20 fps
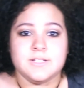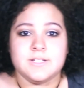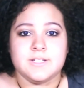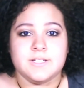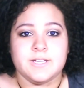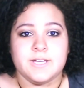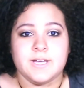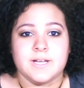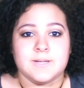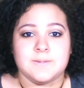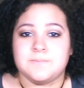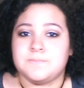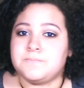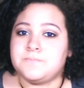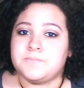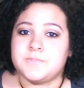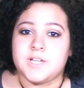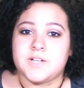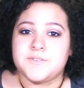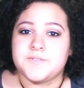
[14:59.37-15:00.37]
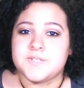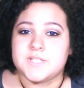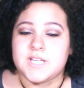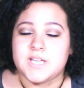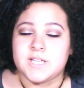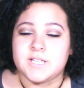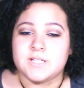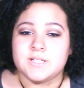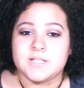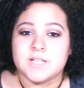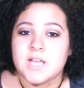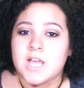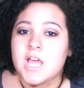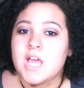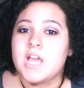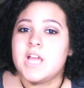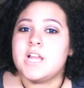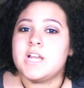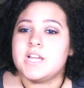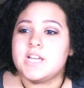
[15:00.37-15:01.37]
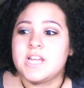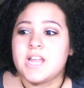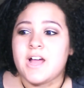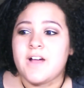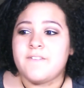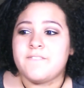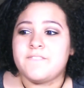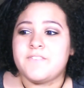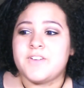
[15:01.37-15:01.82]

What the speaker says: Yeah, enough said. Enough